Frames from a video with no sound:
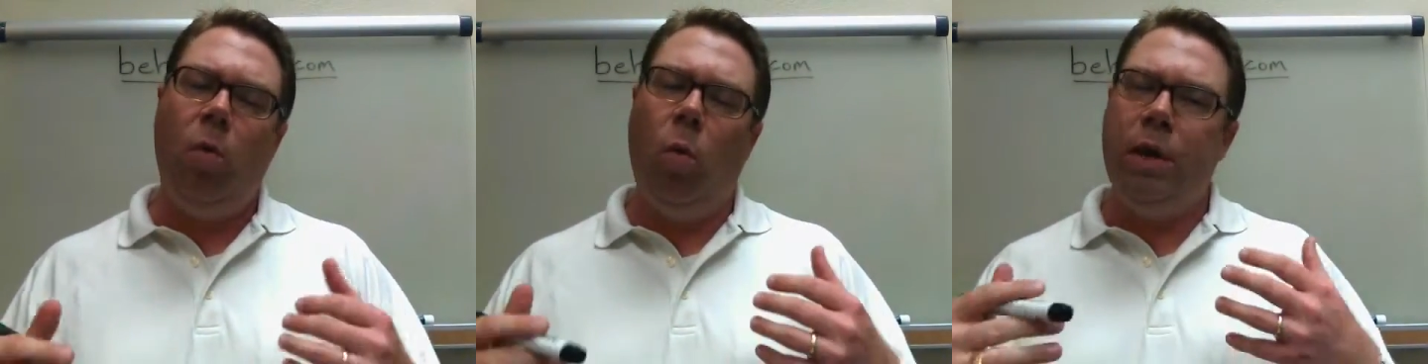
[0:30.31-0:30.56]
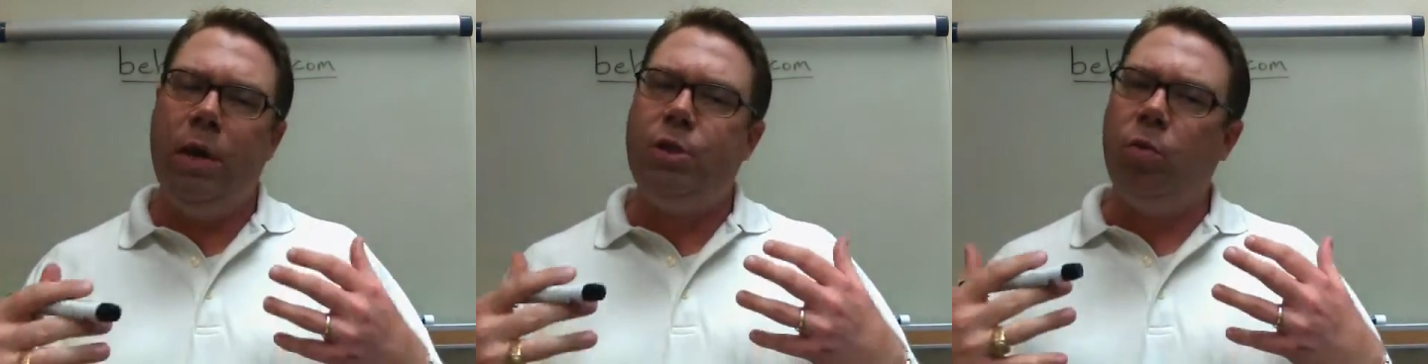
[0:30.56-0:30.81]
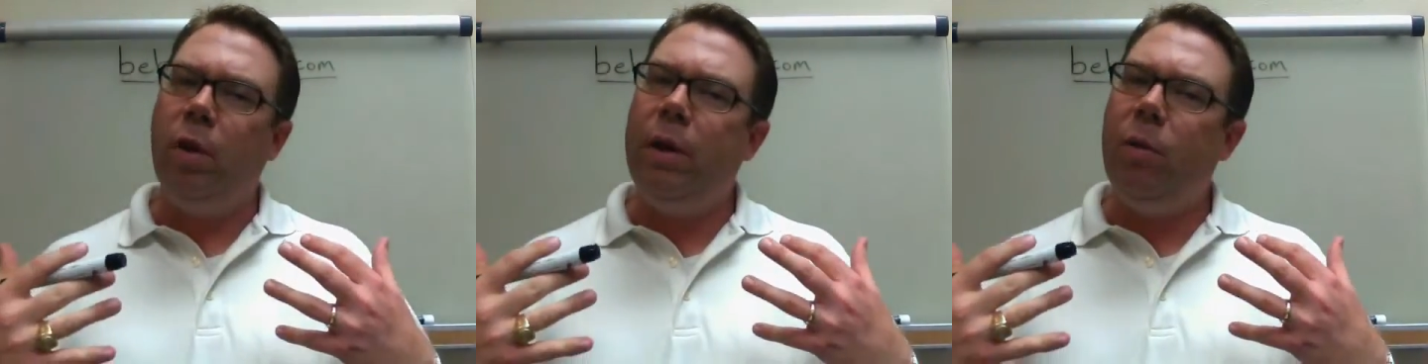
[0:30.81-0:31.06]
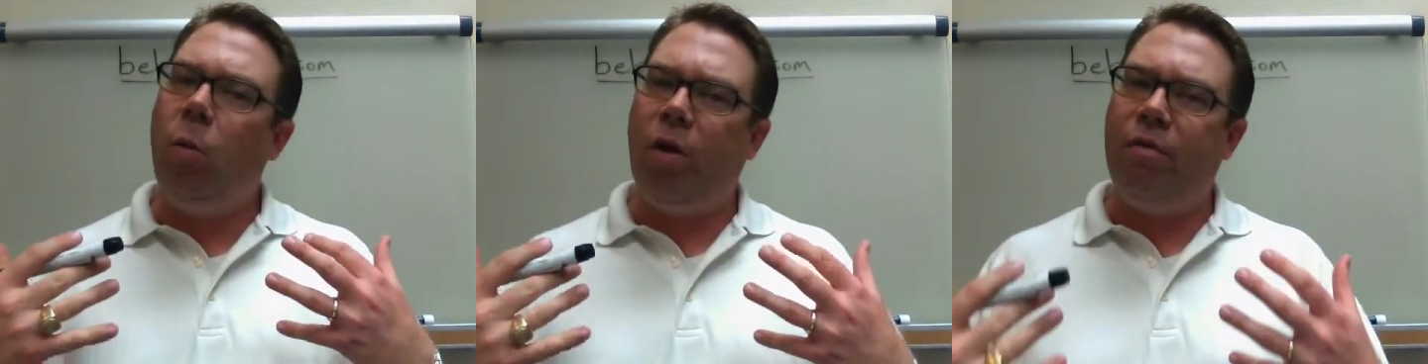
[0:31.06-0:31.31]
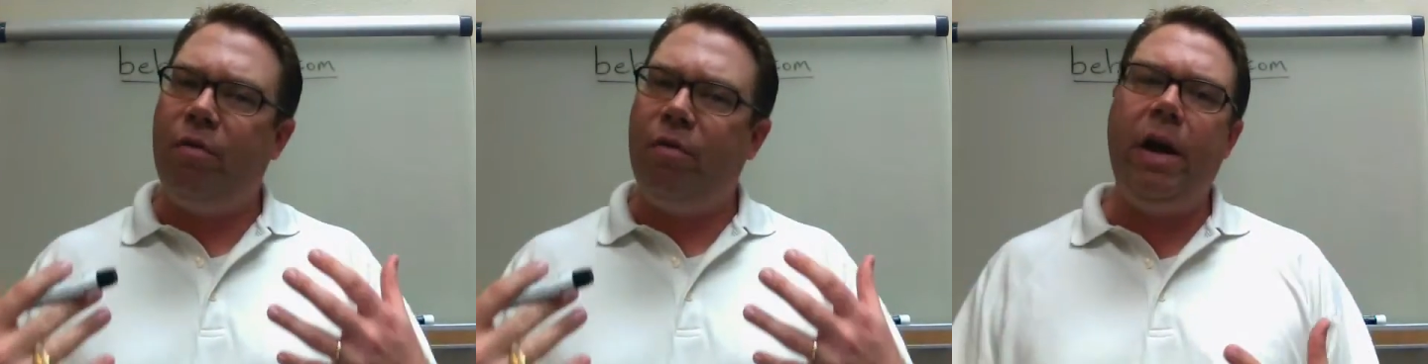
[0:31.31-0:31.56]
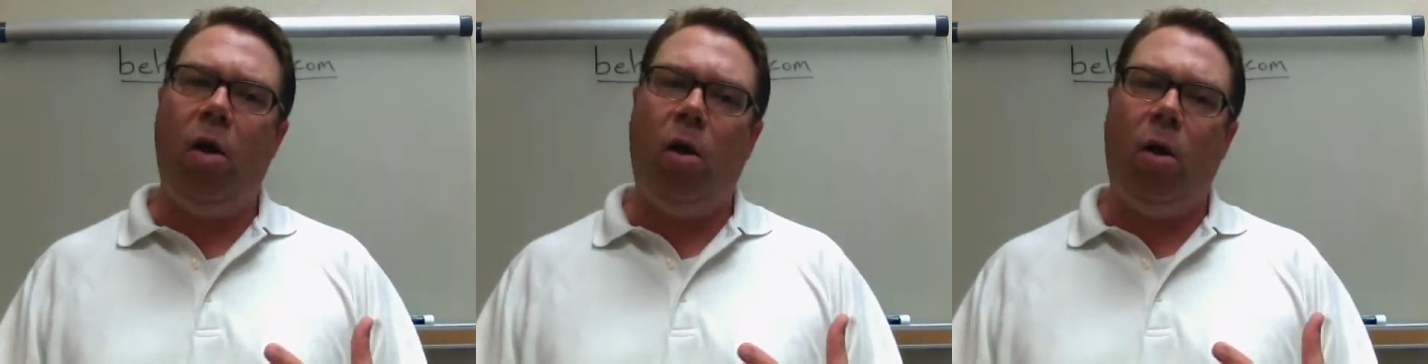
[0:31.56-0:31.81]
wanted to really work
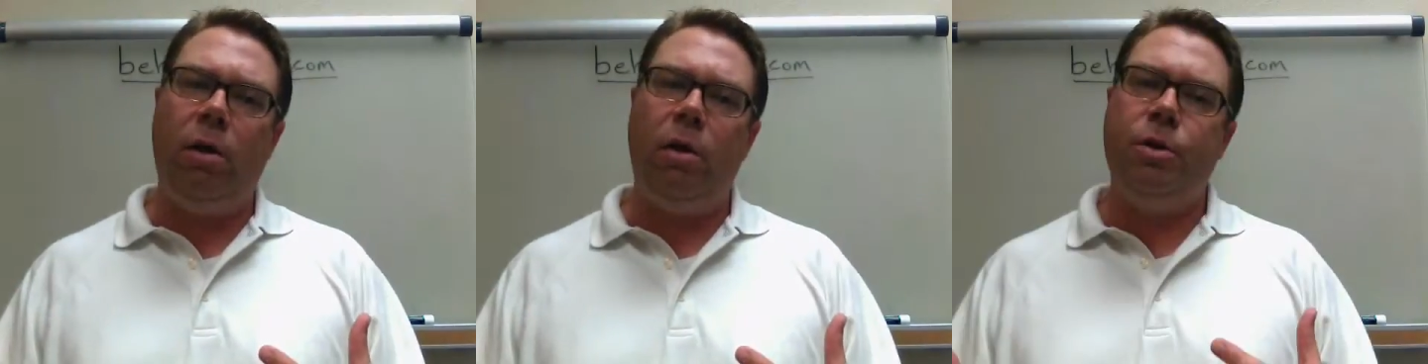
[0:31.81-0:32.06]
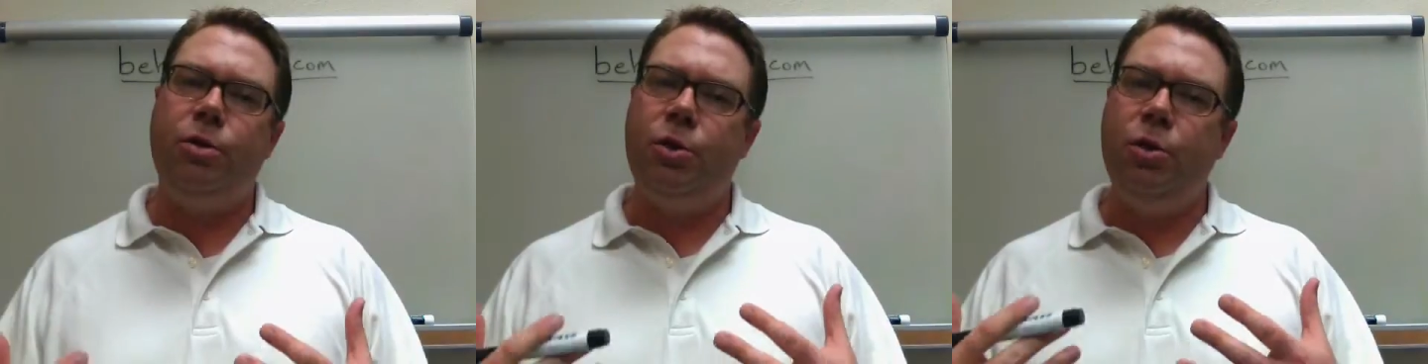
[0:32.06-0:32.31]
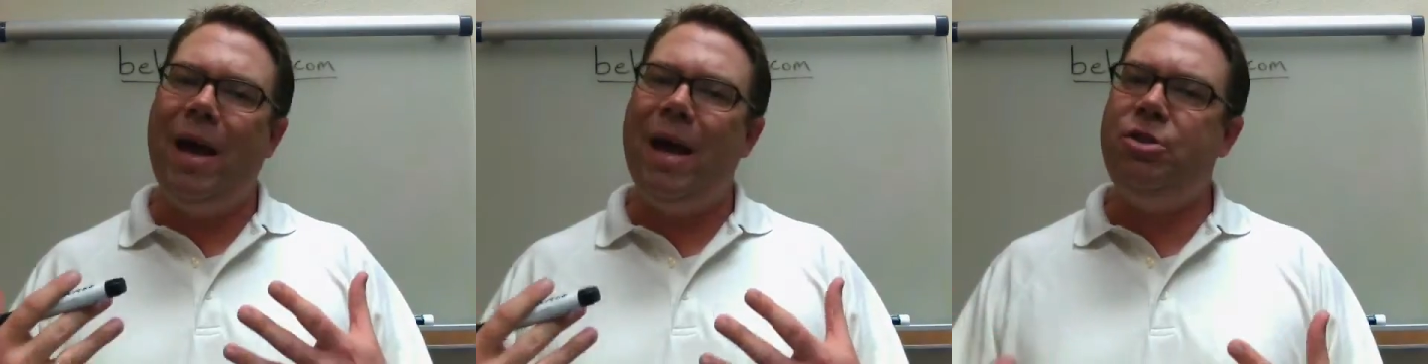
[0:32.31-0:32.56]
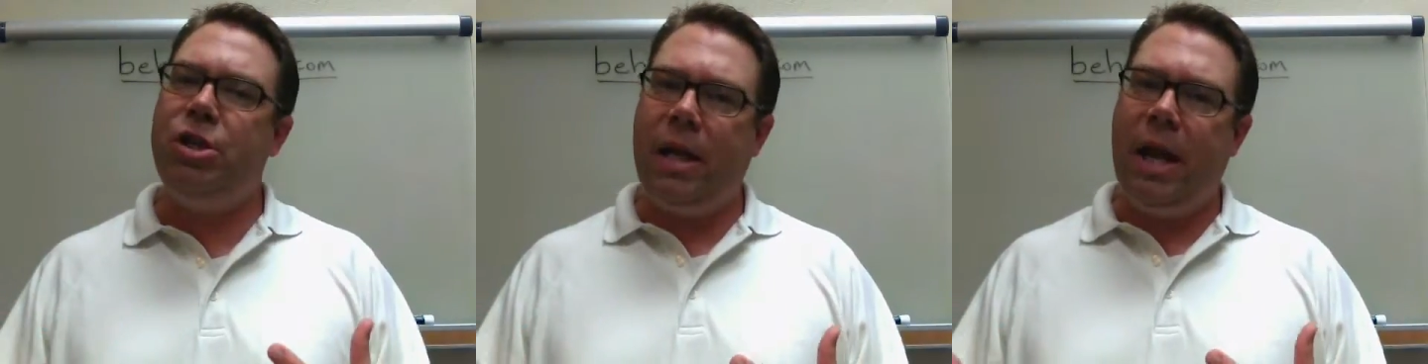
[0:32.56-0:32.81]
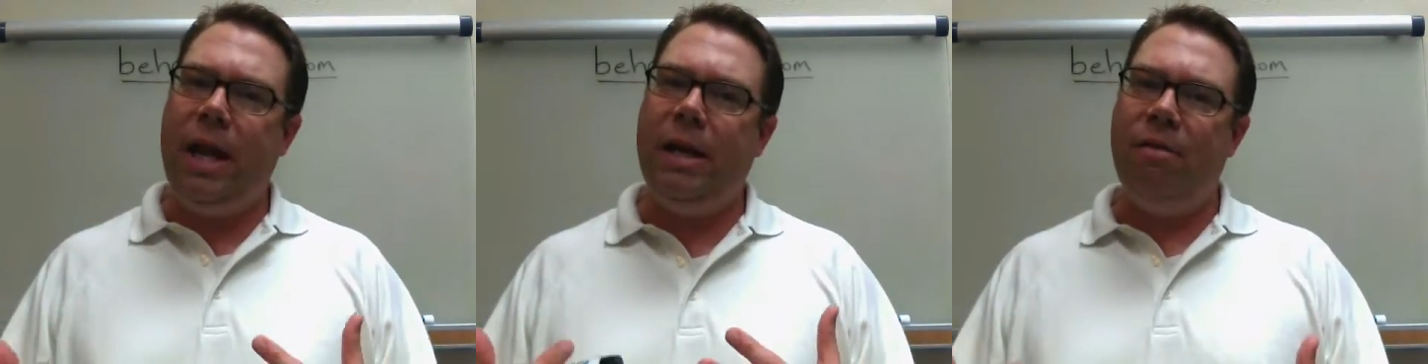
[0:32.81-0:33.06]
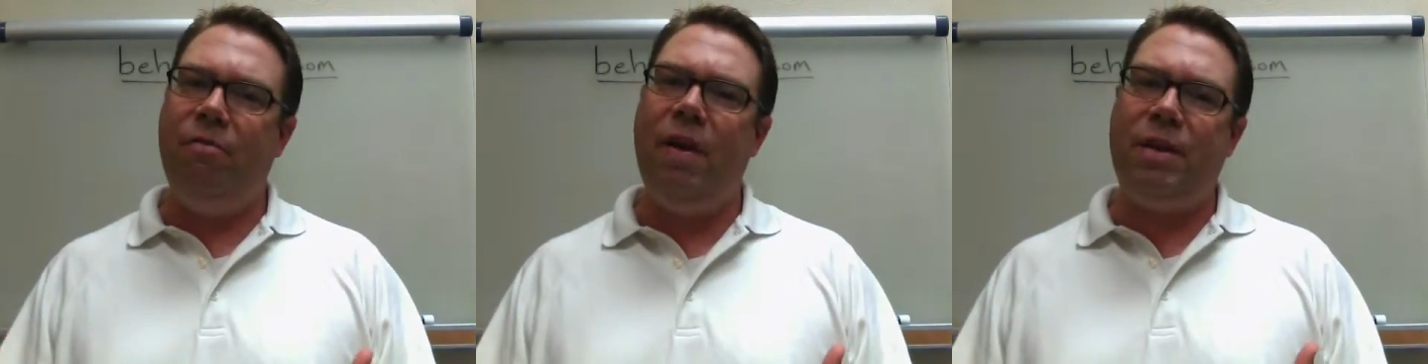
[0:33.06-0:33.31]
very hard to
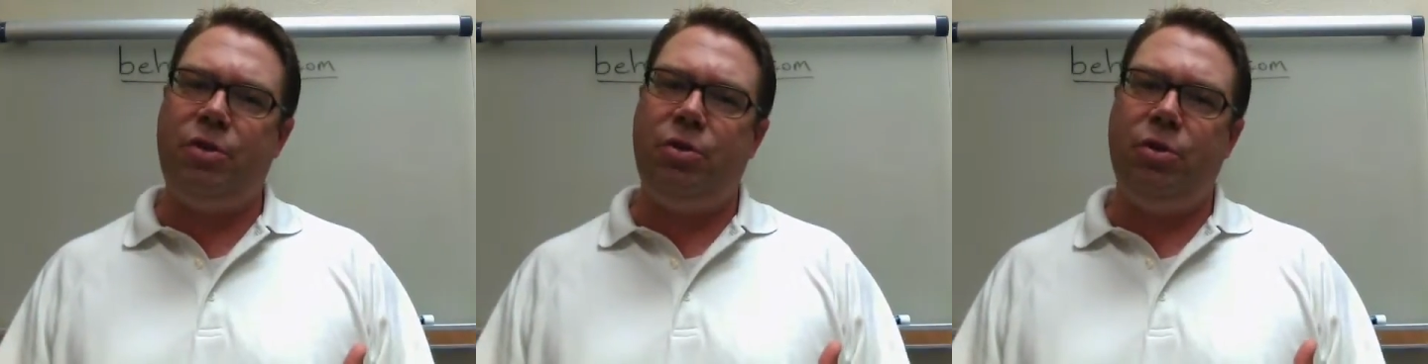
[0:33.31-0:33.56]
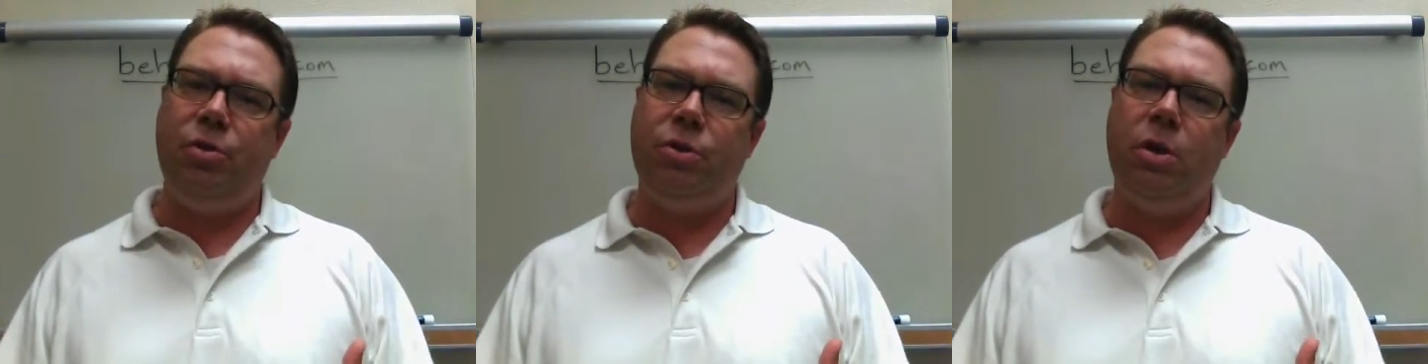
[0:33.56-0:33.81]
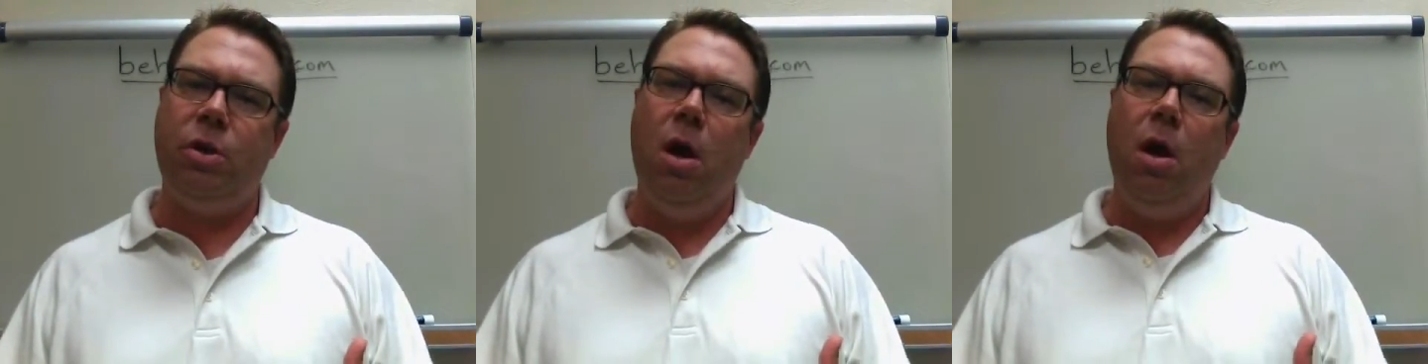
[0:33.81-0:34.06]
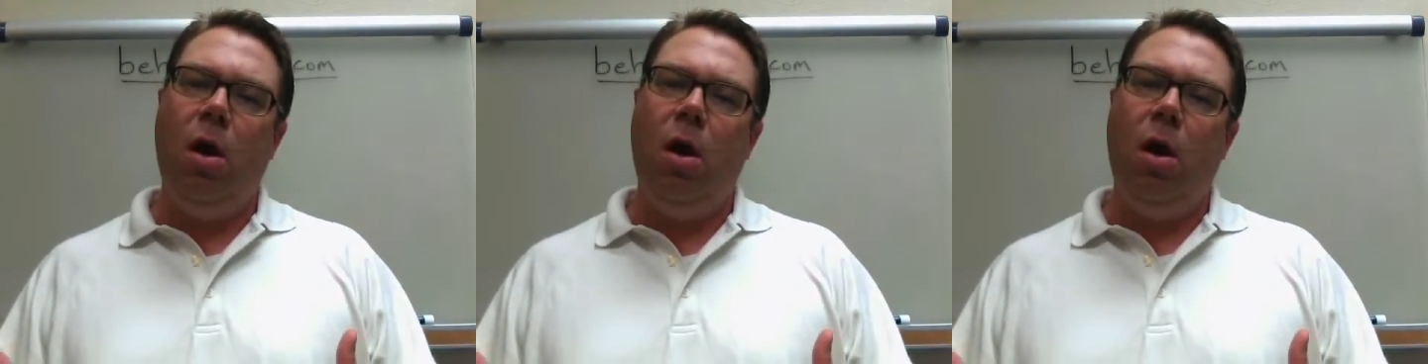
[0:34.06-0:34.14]
educate investors